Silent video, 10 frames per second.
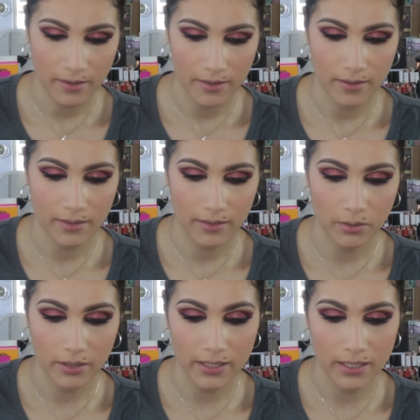Uh,
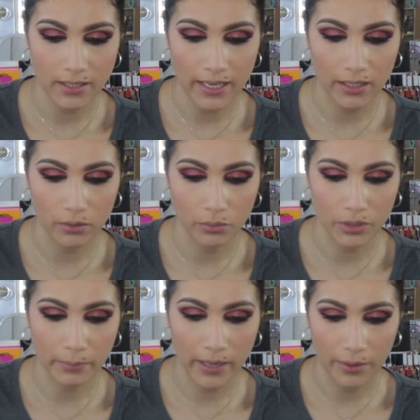so this is a
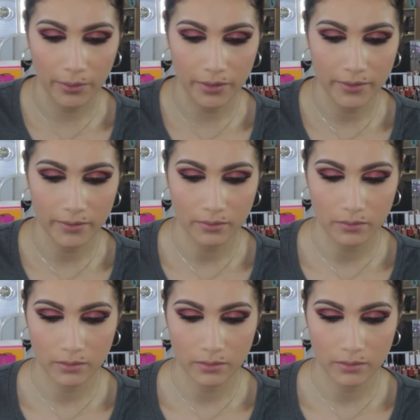loose powder.